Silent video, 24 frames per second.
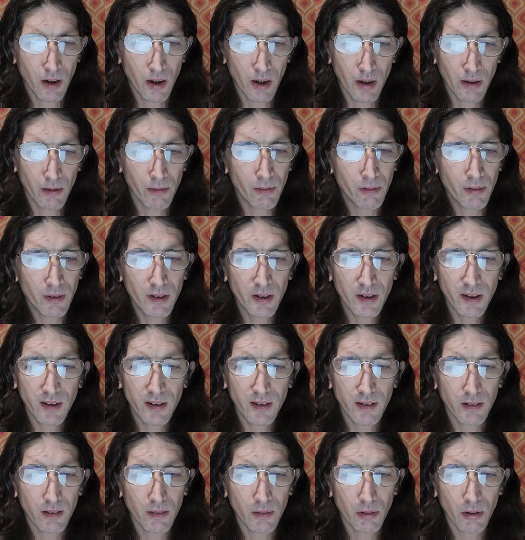I really
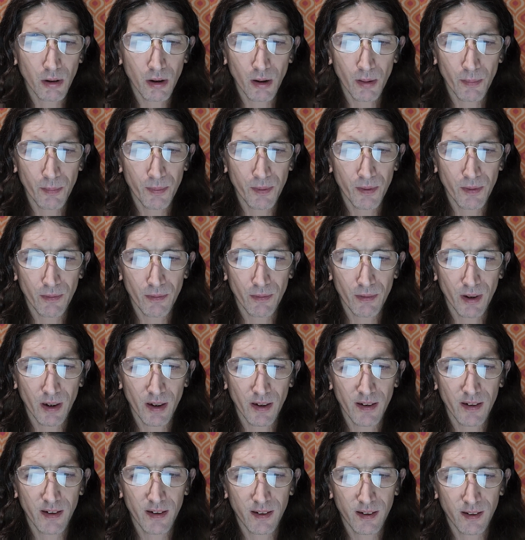do hope your
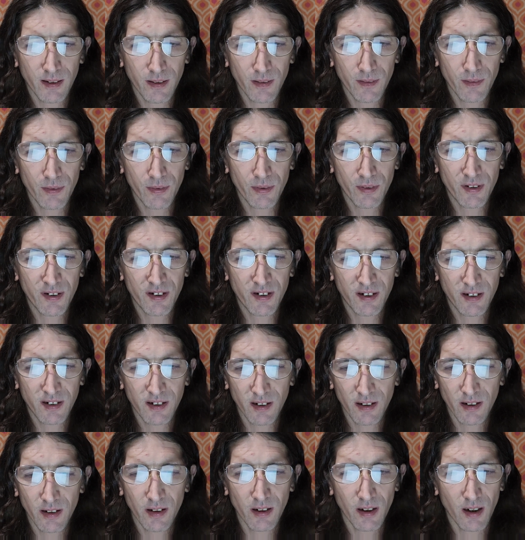relatives
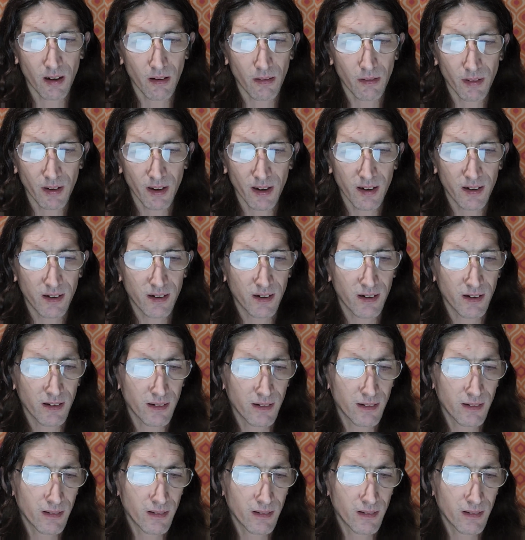still own it.